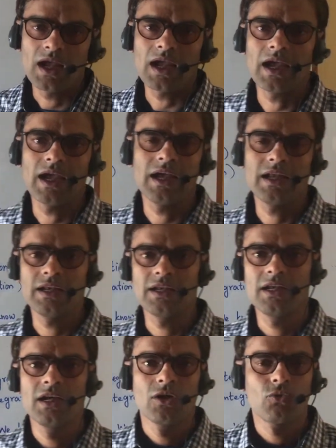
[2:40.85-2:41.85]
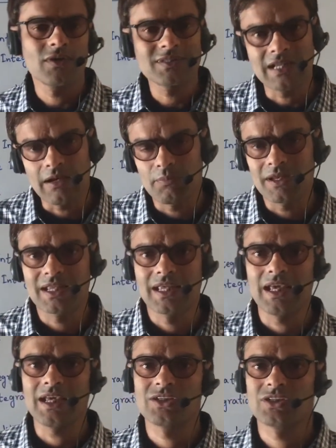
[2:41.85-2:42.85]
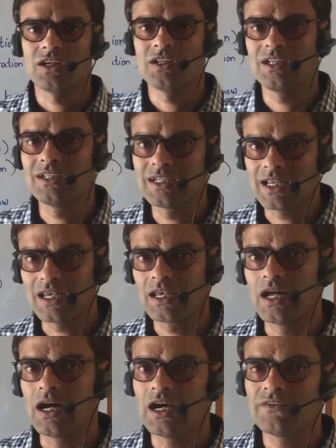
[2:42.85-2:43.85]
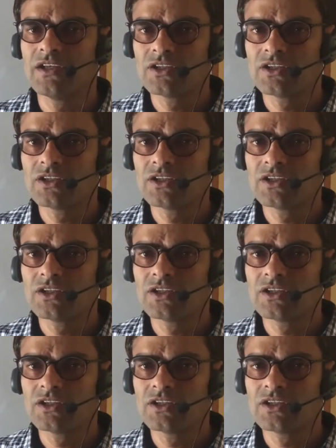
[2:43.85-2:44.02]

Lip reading: And what's the application in daily life?